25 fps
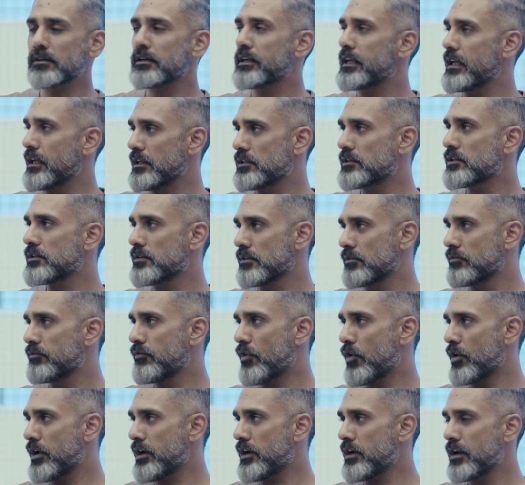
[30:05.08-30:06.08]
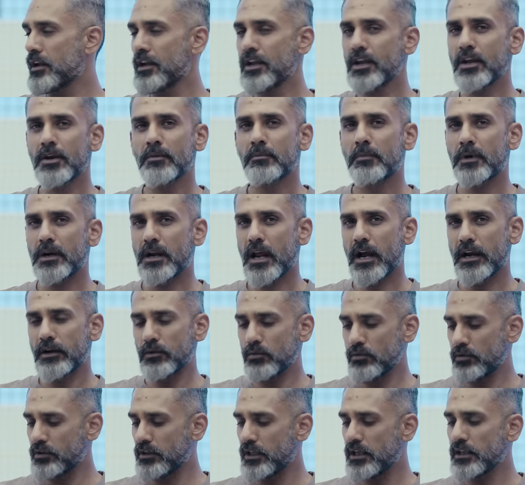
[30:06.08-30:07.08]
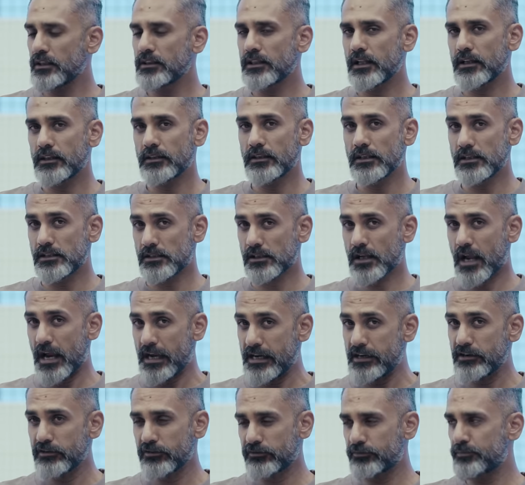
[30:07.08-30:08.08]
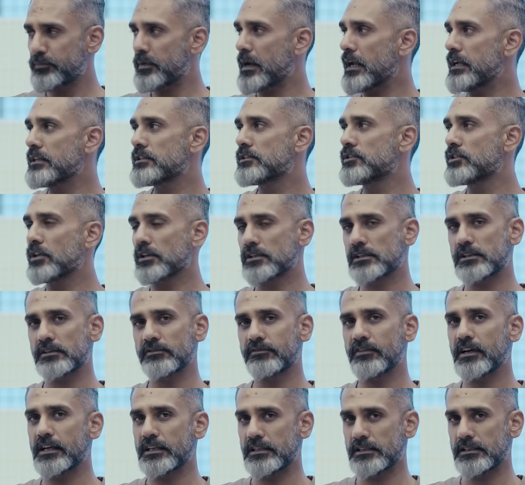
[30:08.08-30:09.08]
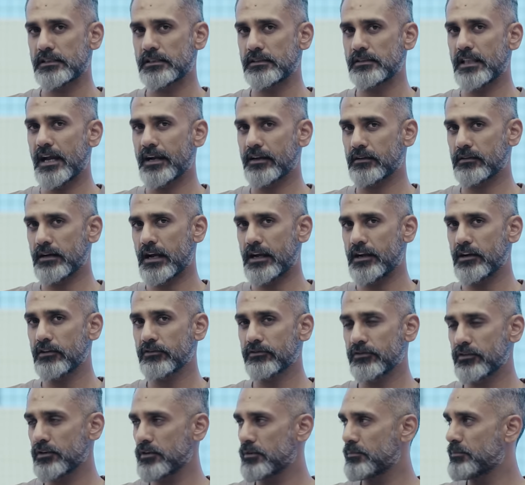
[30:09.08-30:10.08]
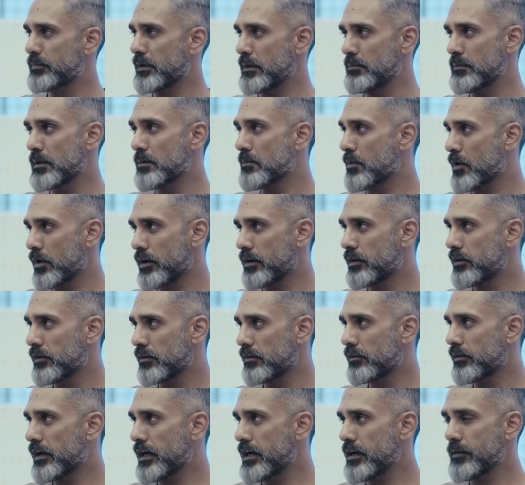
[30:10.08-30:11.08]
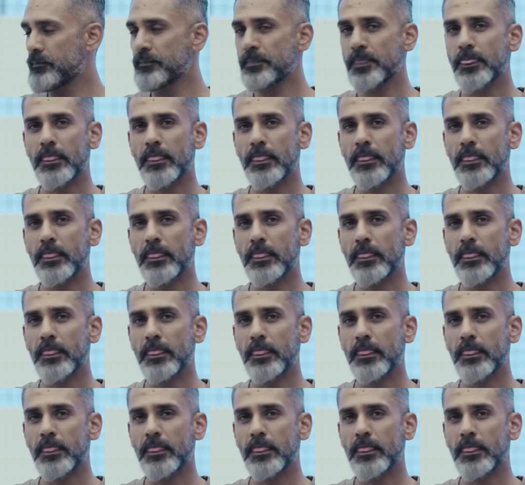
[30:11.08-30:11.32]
a case for it. But I don't think that this kind of price justifies that kind of a premium on it, right?